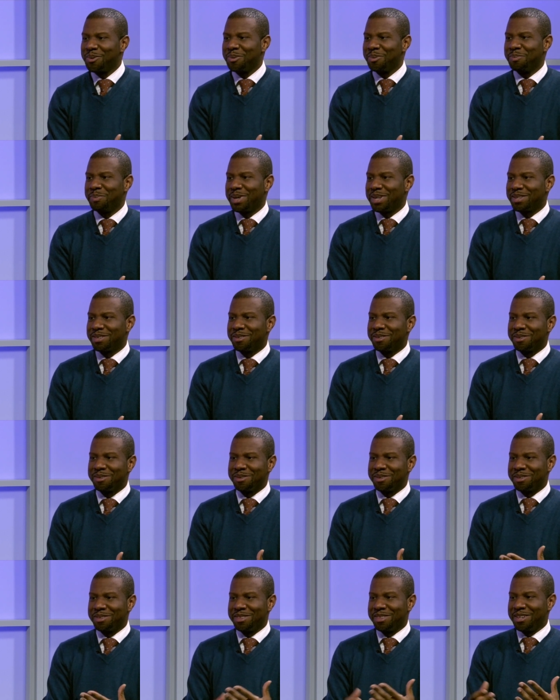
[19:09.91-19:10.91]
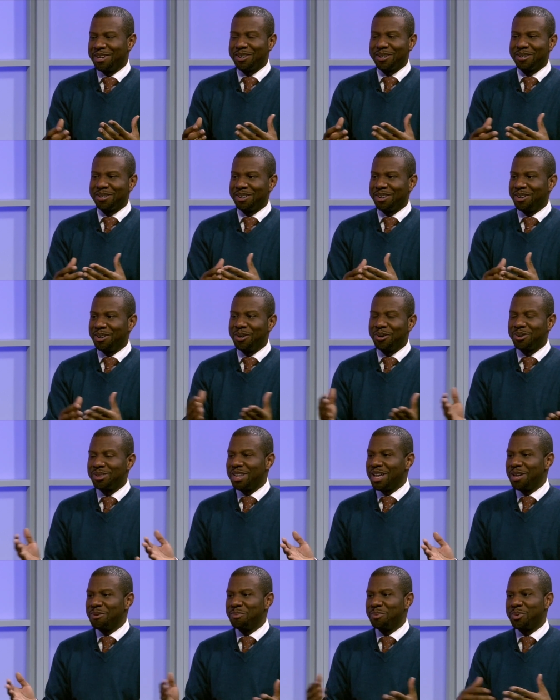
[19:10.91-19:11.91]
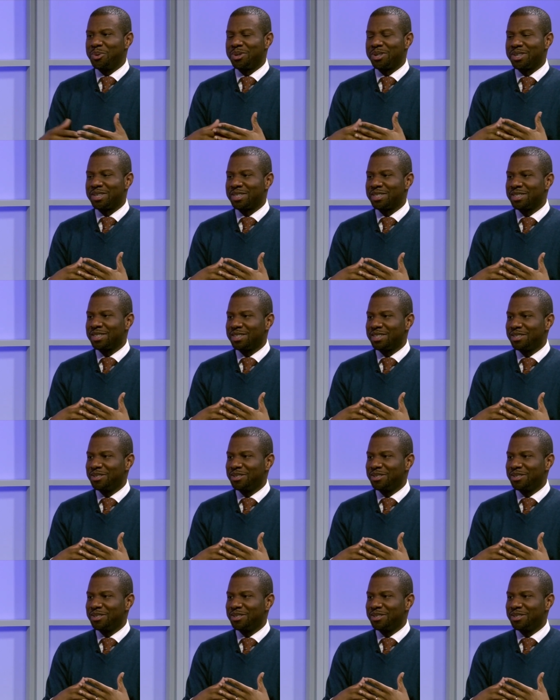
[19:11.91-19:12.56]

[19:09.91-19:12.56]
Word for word: but there are a whole lot more,